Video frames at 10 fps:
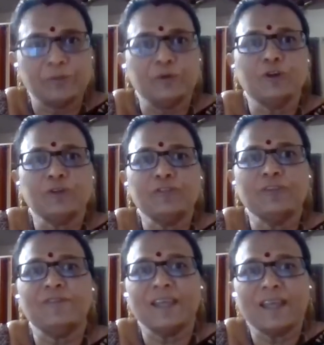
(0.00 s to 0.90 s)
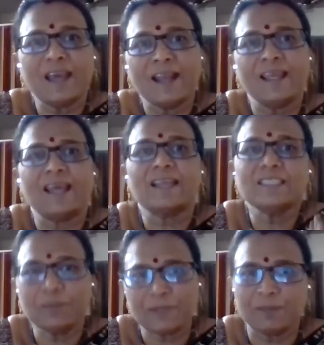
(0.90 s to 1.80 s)
beautiful way and
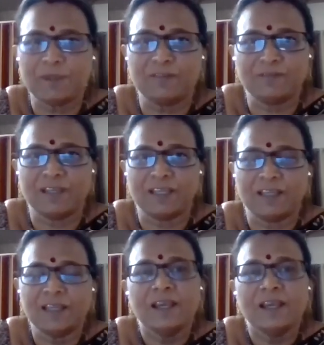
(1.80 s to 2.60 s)
acceptable way.